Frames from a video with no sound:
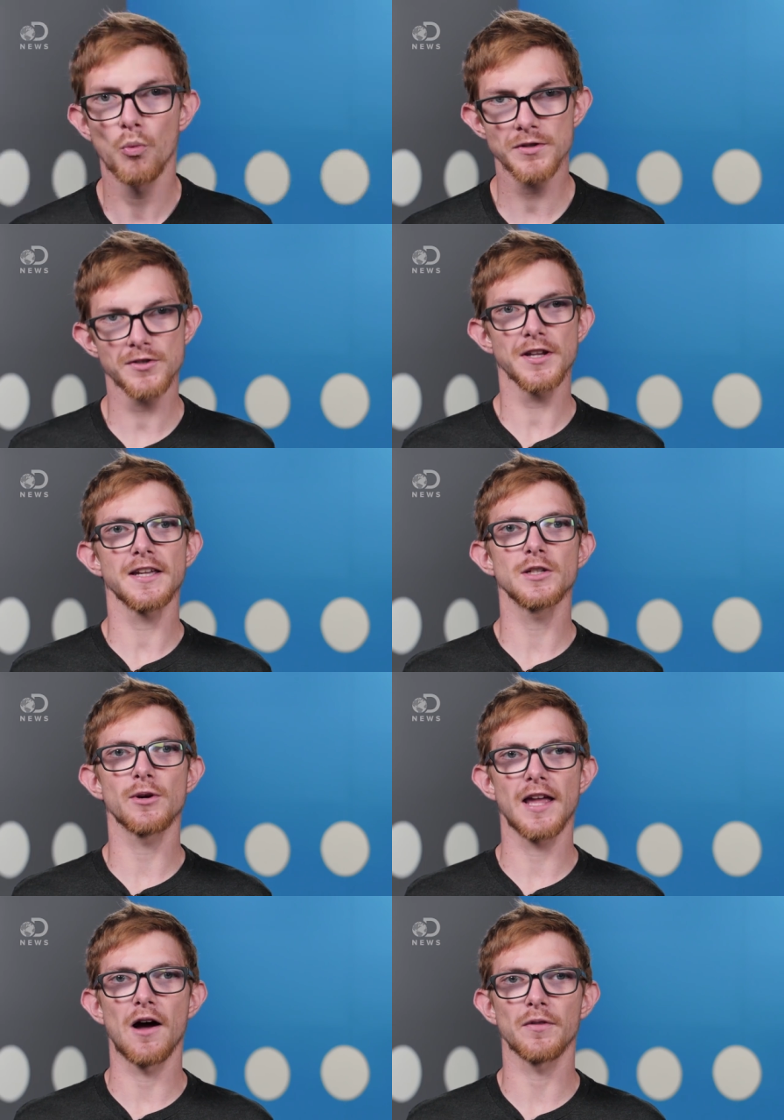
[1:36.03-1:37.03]
Once you take into
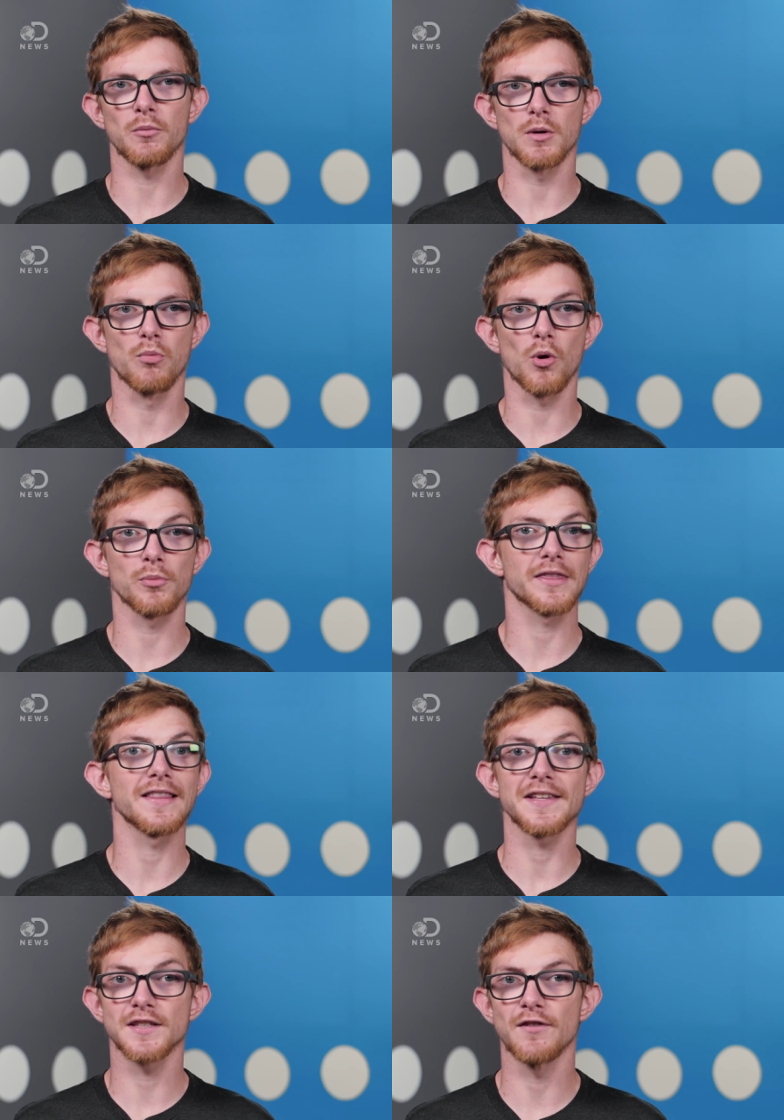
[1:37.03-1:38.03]
account that we're born with
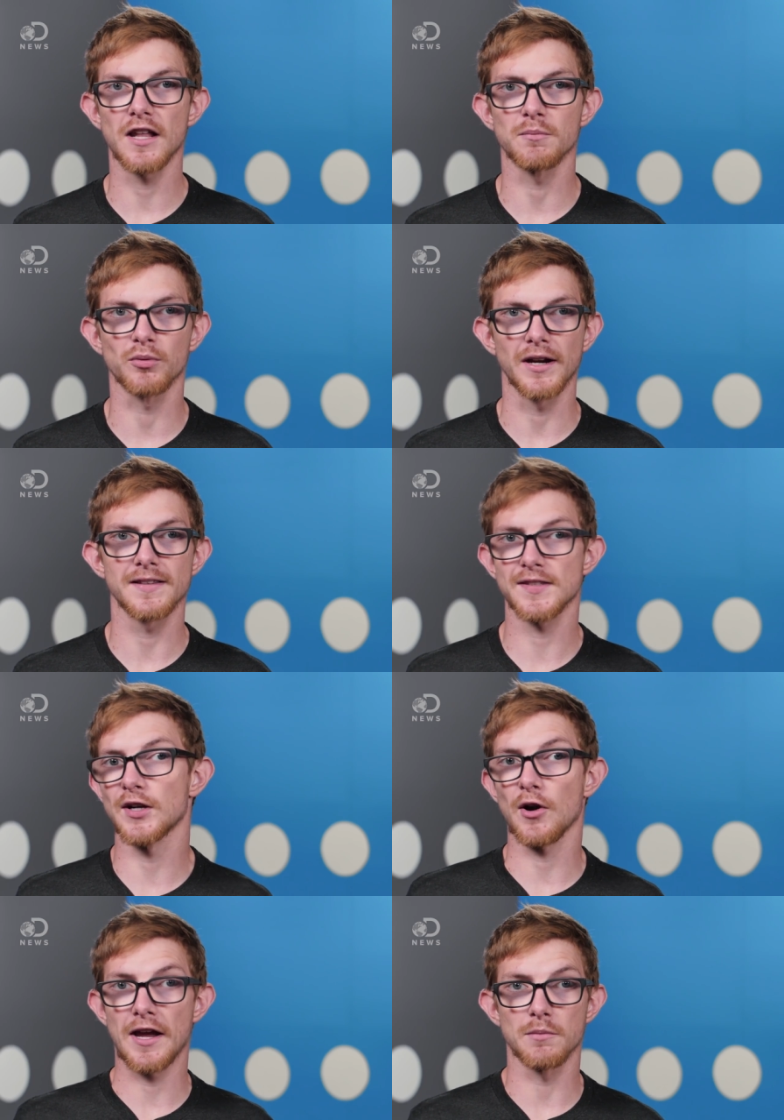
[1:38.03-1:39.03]
less developed brains than
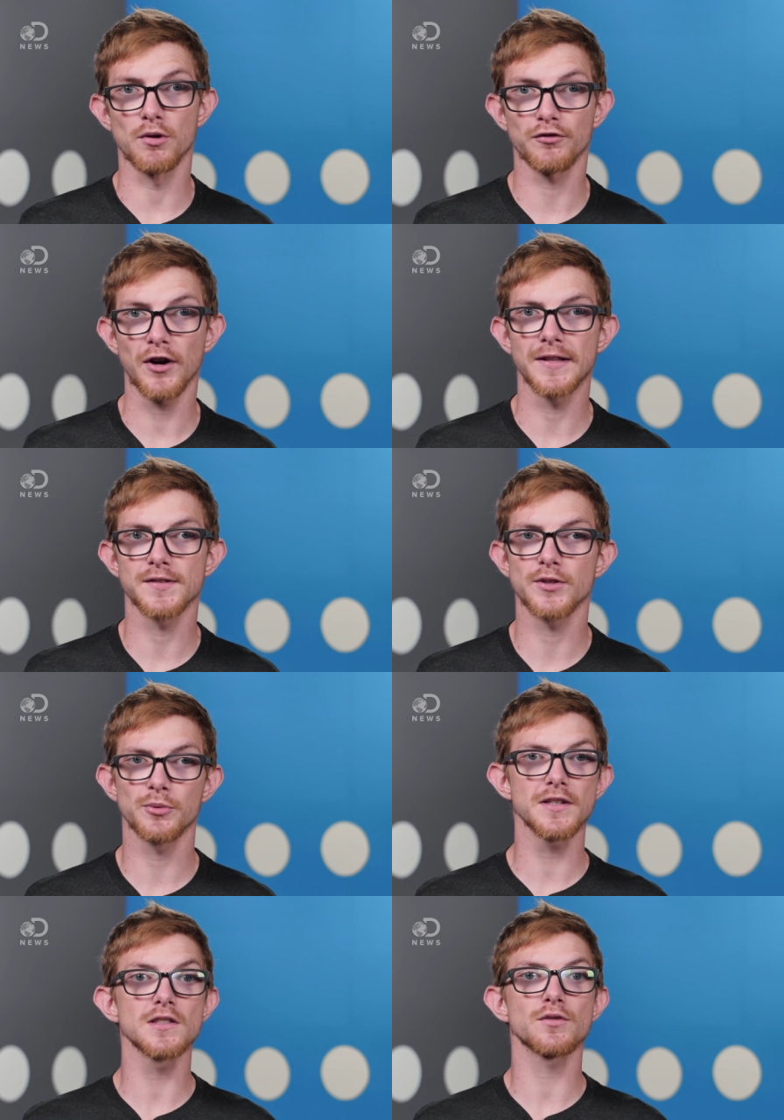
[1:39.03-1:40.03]
our animal friends, the
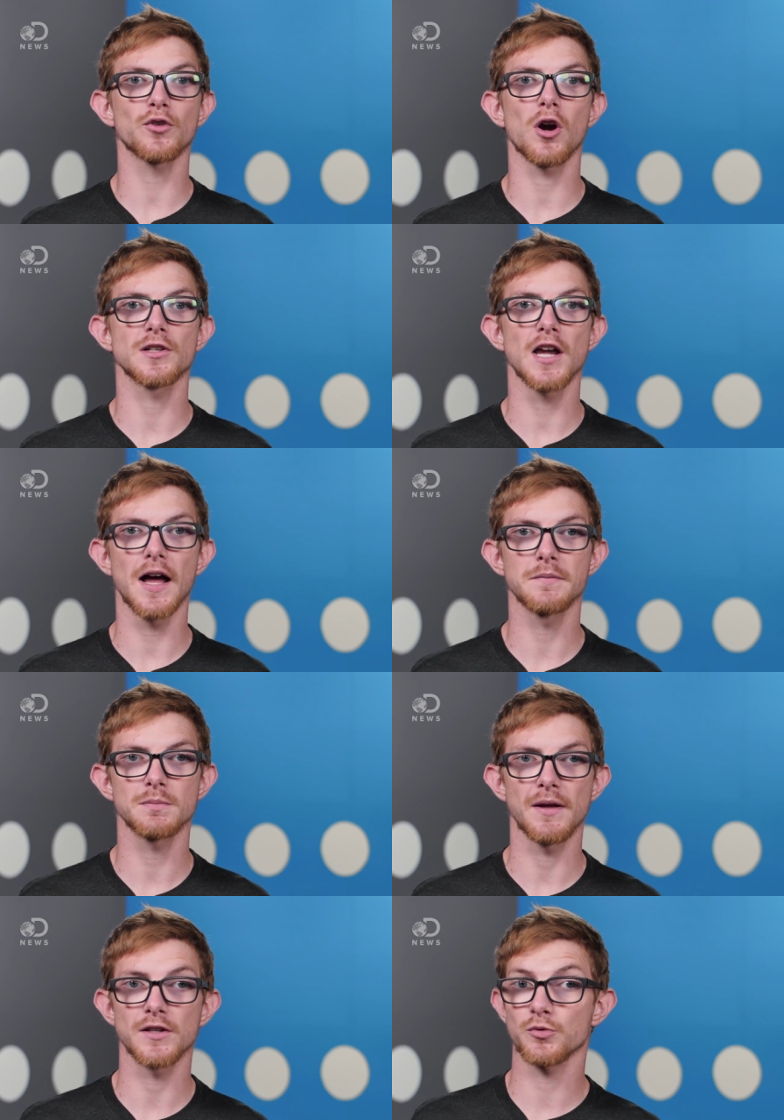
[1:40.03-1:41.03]
reasons for our time
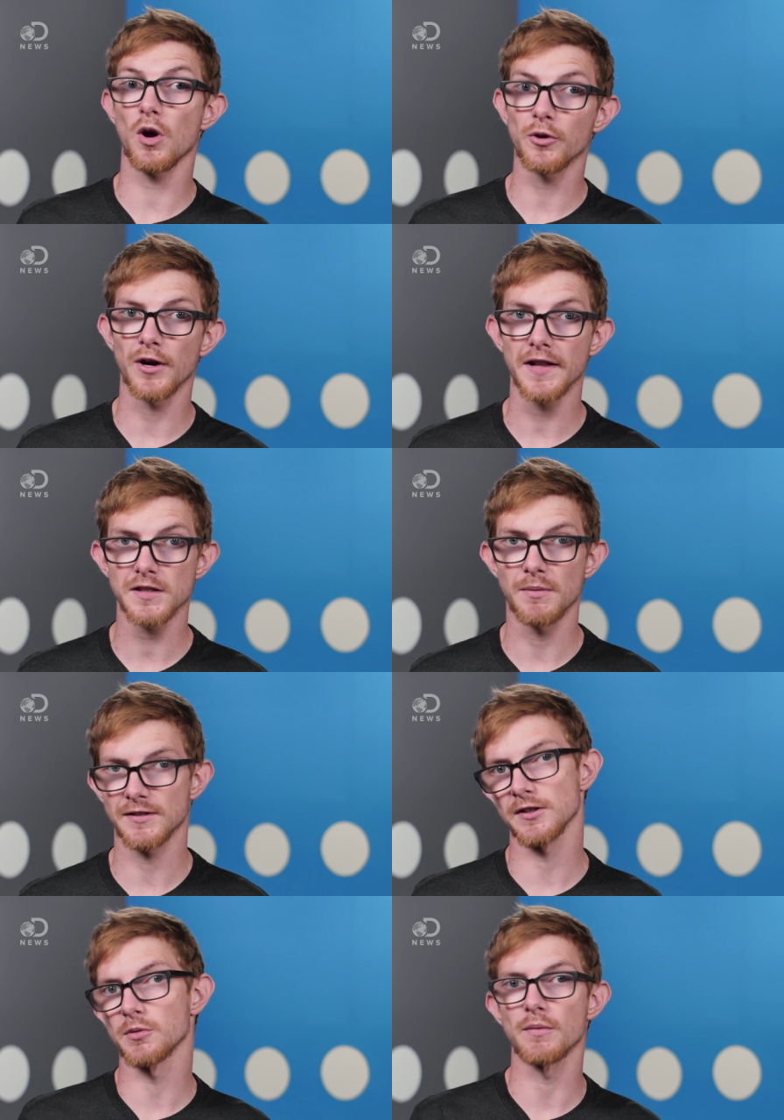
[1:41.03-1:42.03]
spent as rugrats
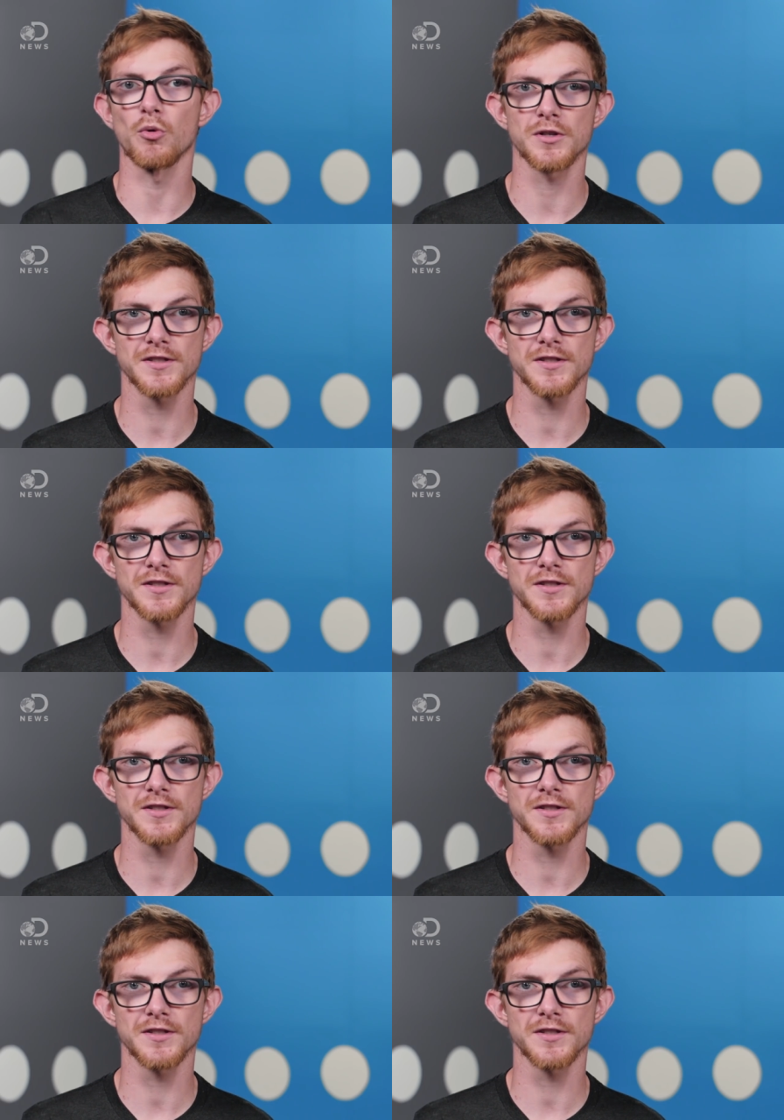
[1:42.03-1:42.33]
makes a little bit more